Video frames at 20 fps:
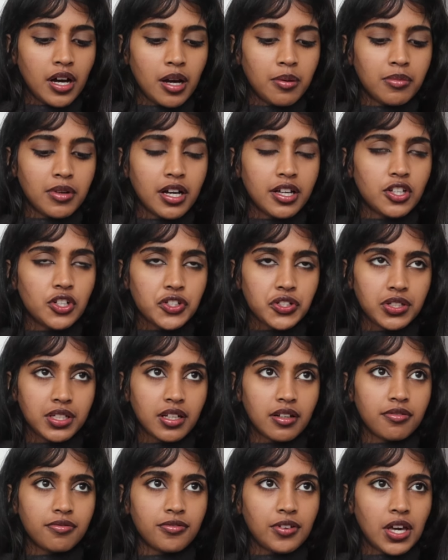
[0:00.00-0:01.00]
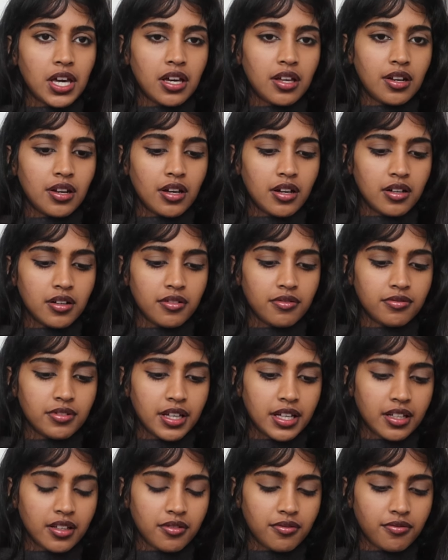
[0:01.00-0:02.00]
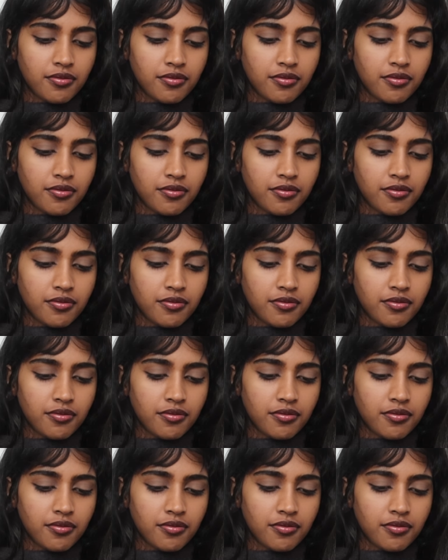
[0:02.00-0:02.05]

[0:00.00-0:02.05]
I'm not usually a fan of like